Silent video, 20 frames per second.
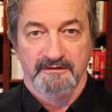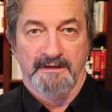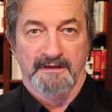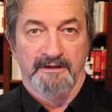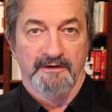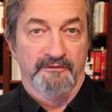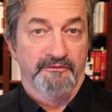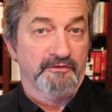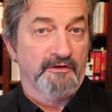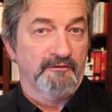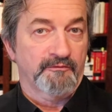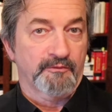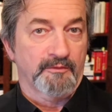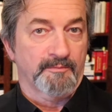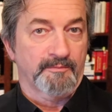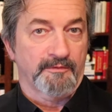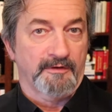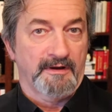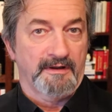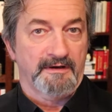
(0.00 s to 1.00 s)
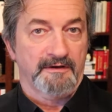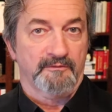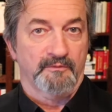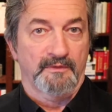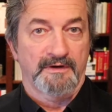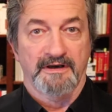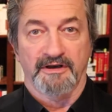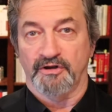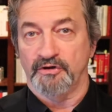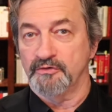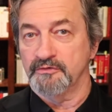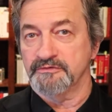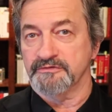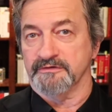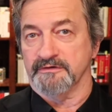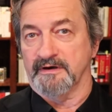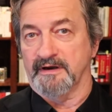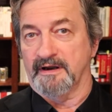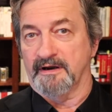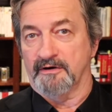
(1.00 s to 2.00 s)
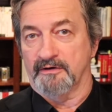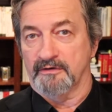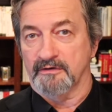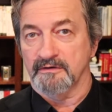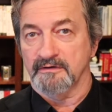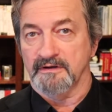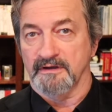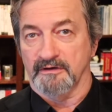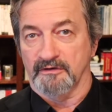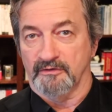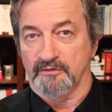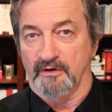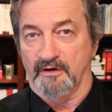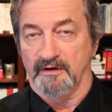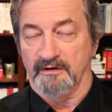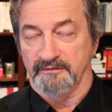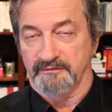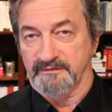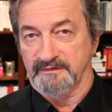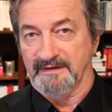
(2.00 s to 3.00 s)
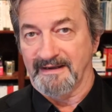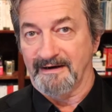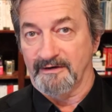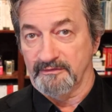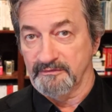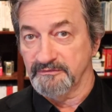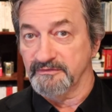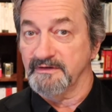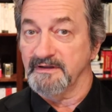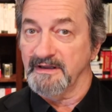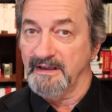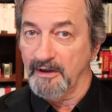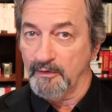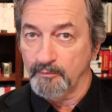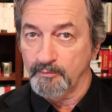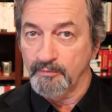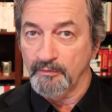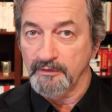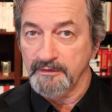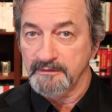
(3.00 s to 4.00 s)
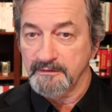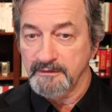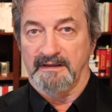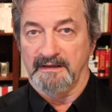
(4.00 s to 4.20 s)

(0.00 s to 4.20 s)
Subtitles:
In a software product, when a user error can cause errors in the output,